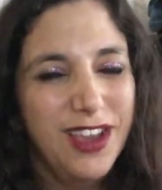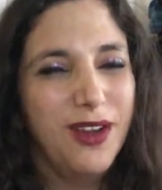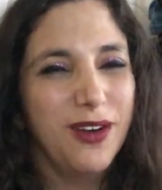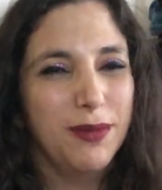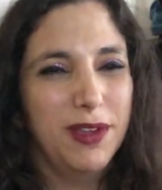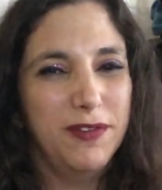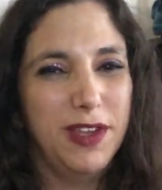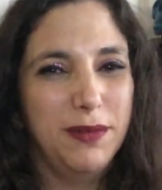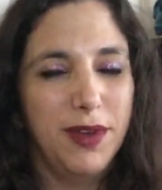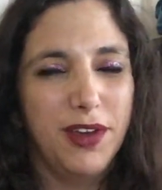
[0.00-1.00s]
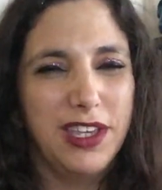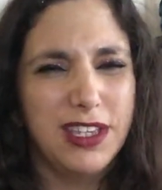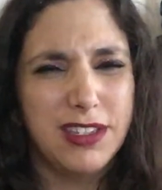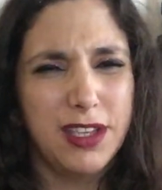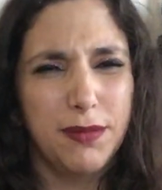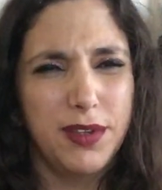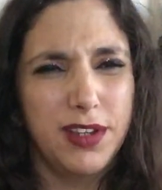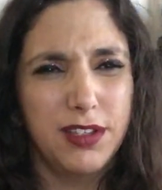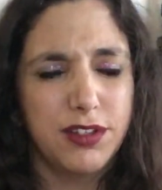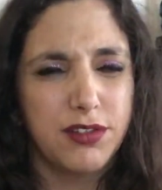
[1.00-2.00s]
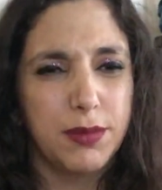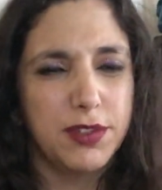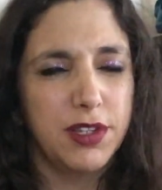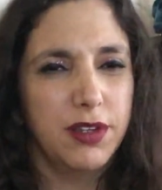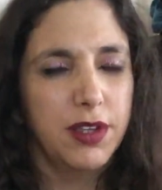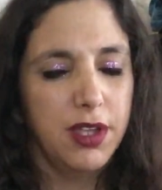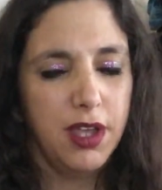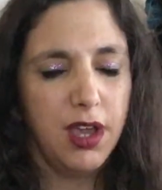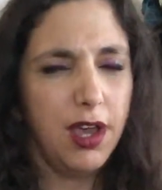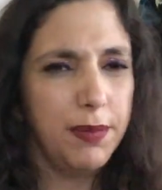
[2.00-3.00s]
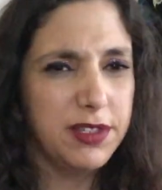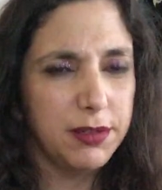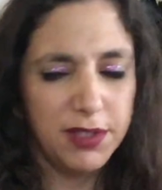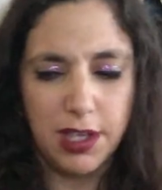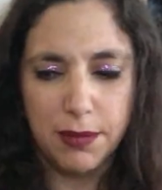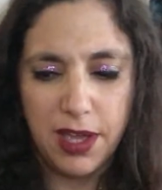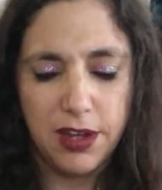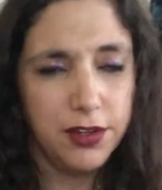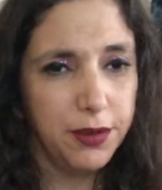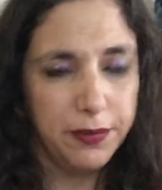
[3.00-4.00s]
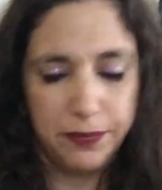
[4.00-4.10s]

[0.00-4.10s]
Or my Venmo. I guess I could put it on the description. I'll put something up. I don't know.